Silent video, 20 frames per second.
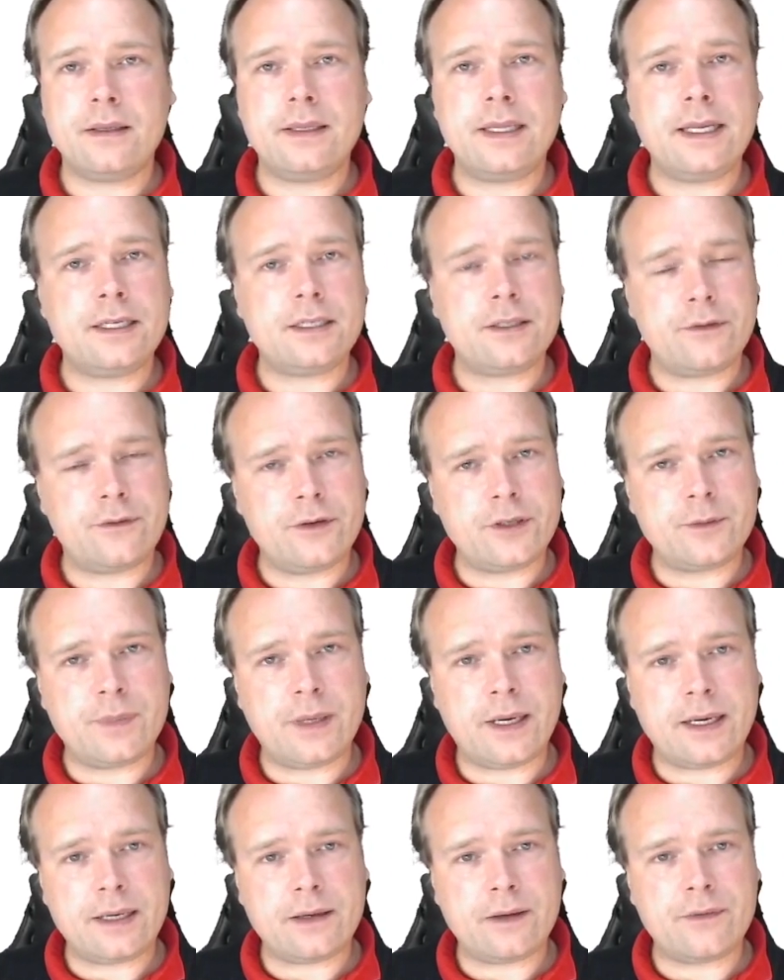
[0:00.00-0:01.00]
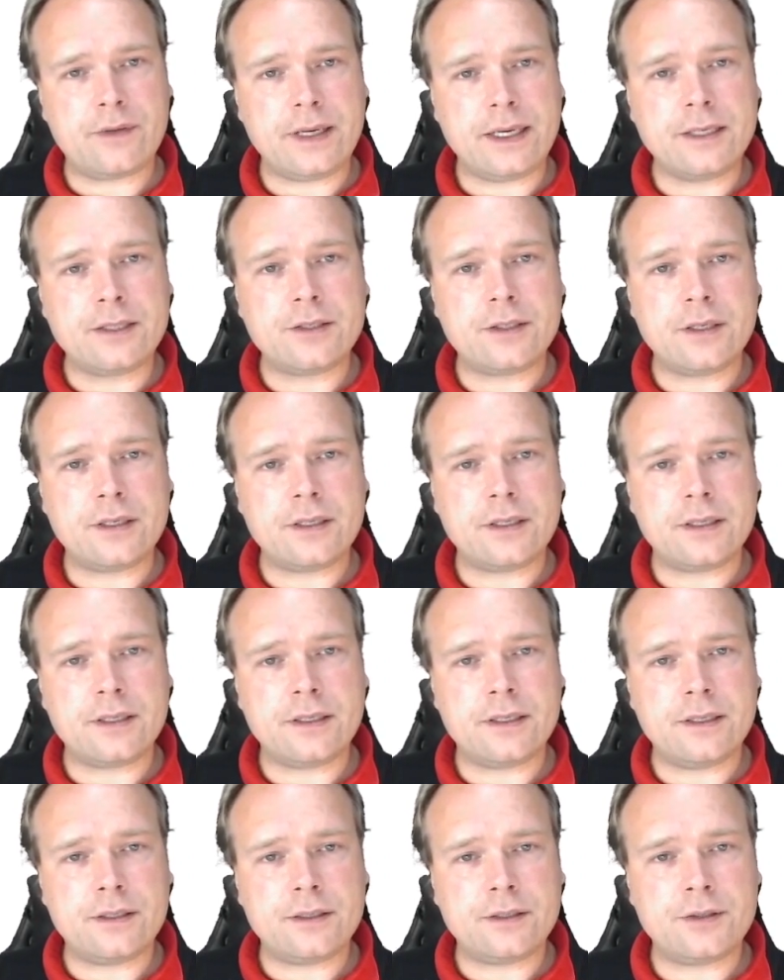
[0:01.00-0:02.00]
That is the first part of the insert
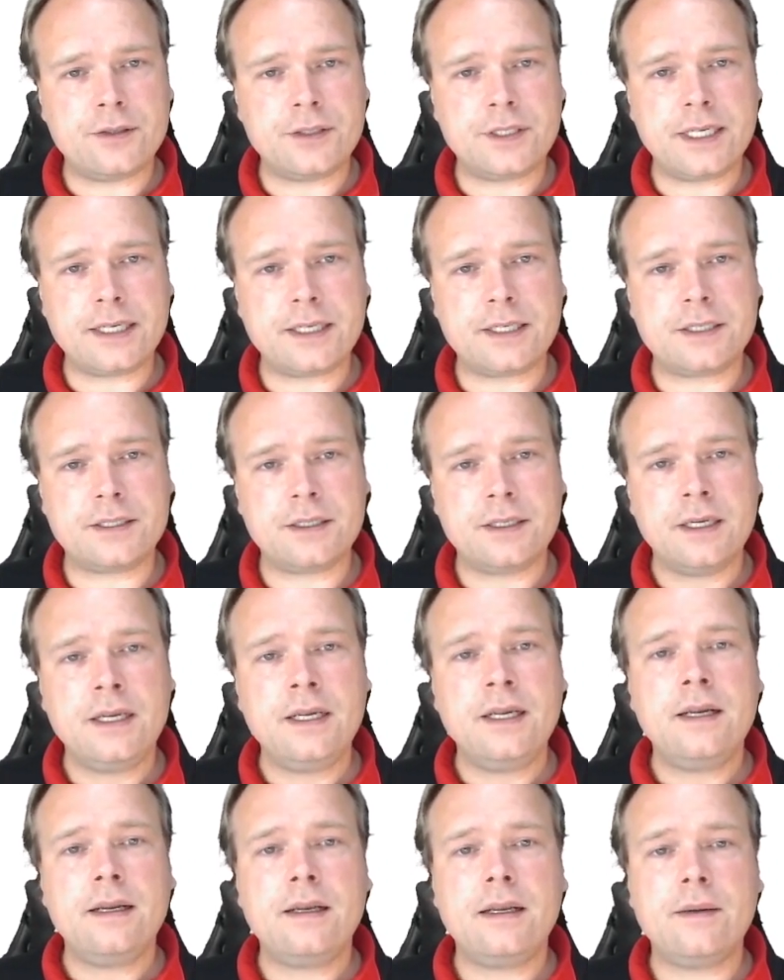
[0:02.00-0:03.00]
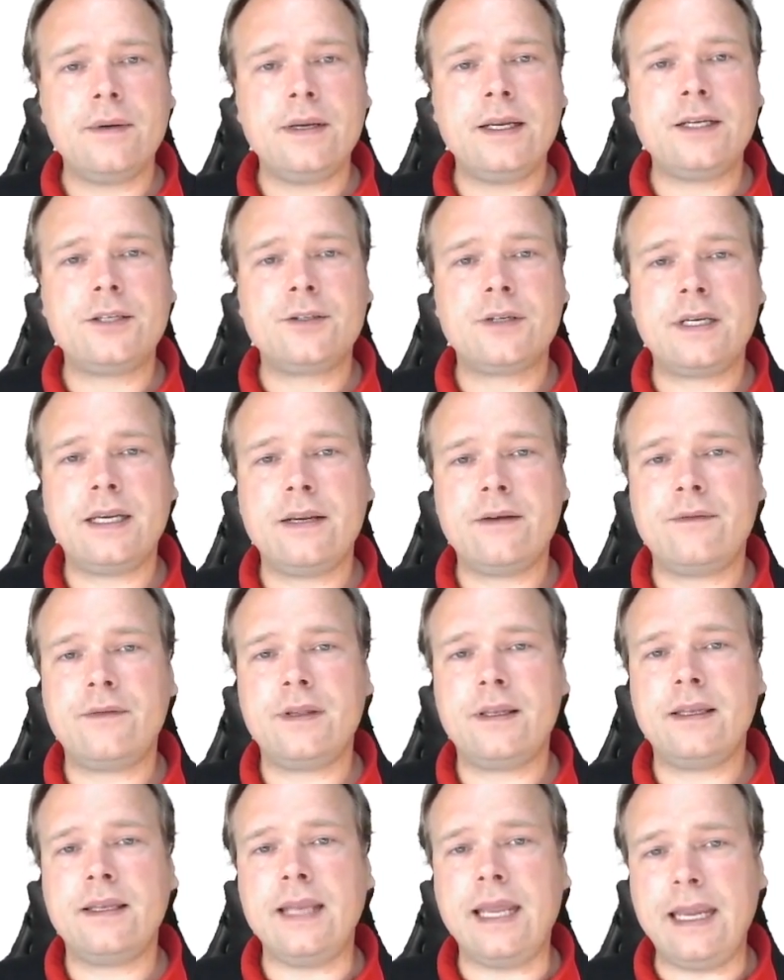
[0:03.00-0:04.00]
syntax. Then we need to give
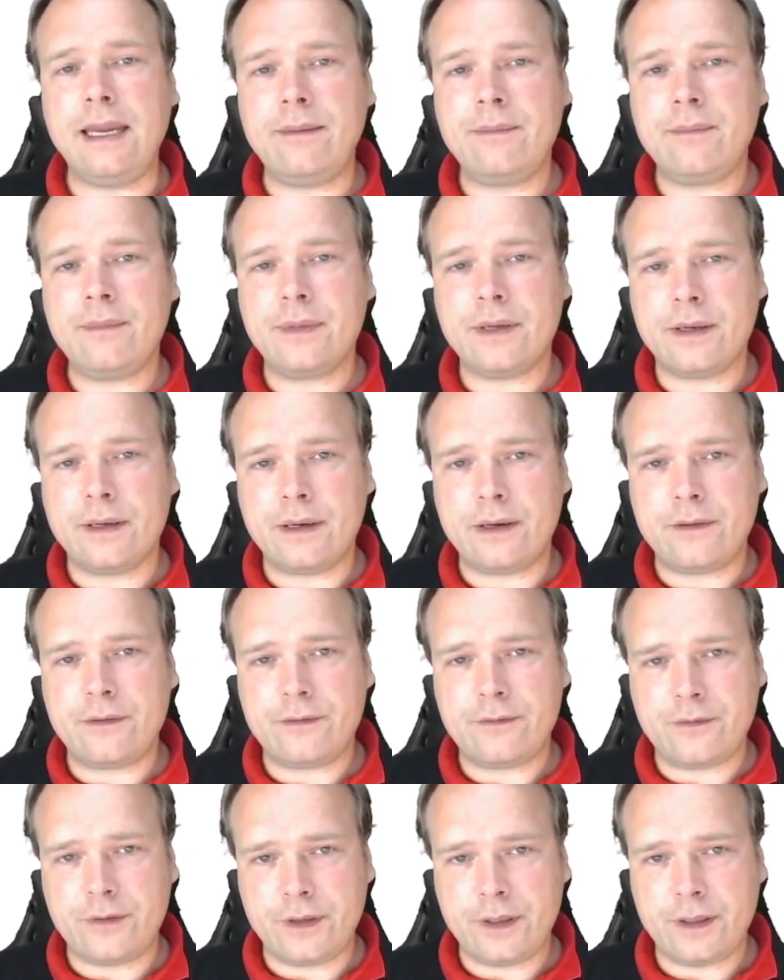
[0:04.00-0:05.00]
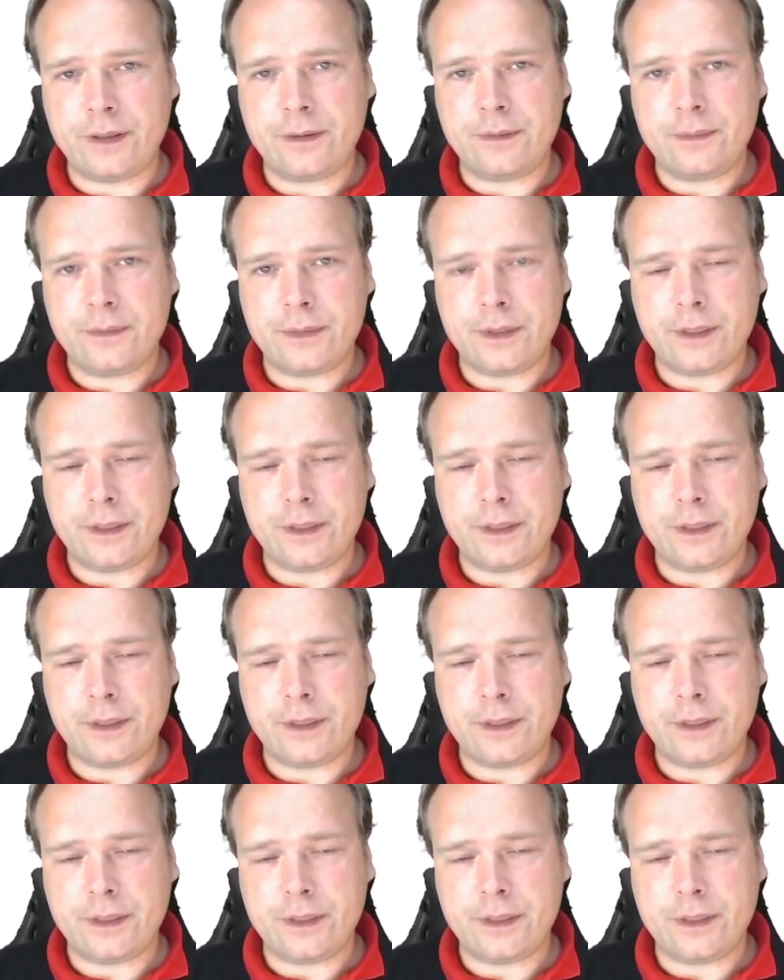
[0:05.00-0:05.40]
the name of the